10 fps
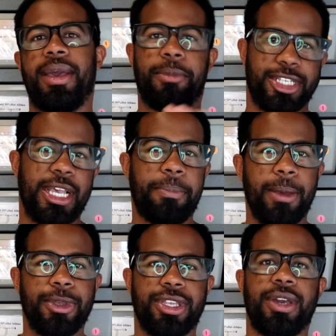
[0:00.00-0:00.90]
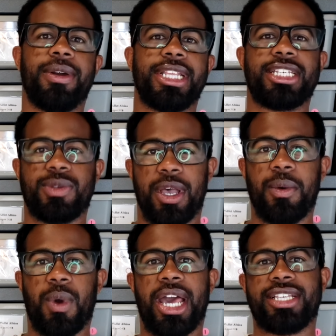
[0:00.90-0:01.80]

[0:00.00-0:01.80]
but some people do, and that's why